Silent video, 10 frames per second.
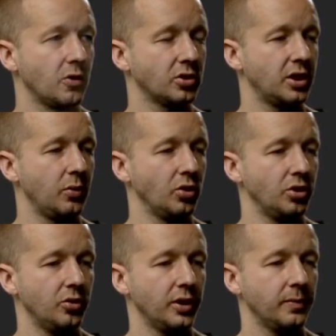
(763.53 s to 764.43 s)
first thing we're
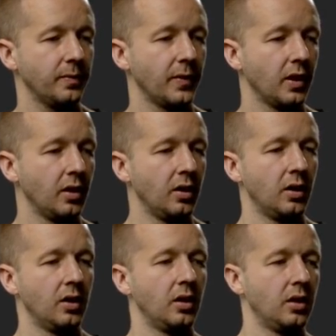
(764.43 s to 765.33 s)
doing.
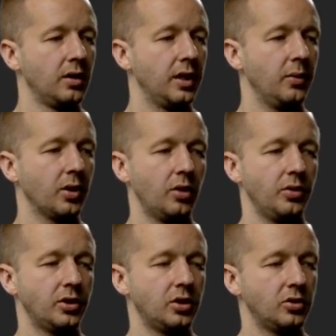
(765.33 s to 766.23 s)
Then we're
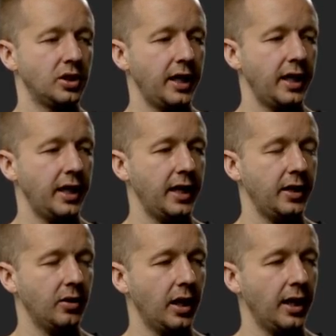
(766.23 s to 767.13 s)
going to
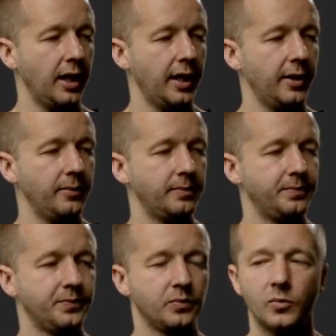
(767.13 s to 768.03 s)
say uh,
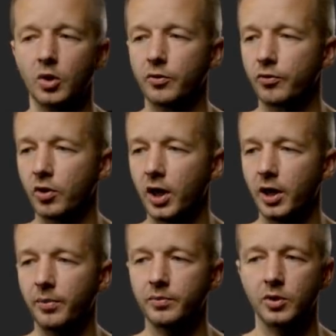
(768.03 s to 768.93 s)

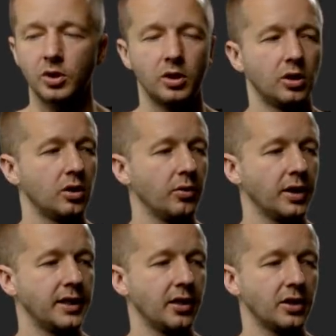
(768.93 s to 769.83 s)
from, we're
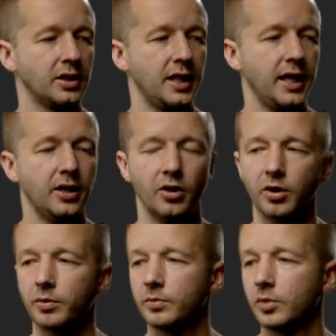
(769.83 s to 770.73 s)
going to take our
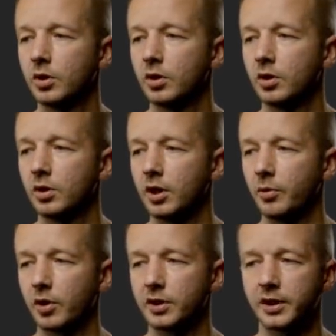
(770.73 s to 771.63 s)
container,
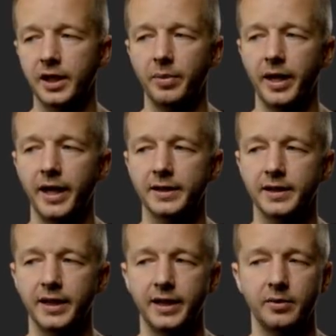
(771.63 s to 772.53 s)
and we're going to say
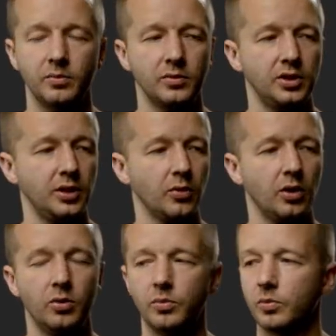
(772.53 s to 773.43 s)
opacity
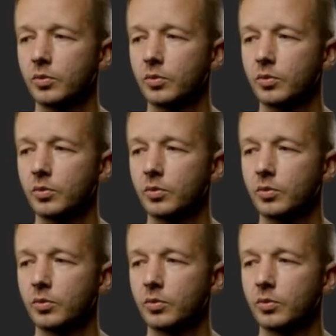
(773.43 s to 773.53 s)
0,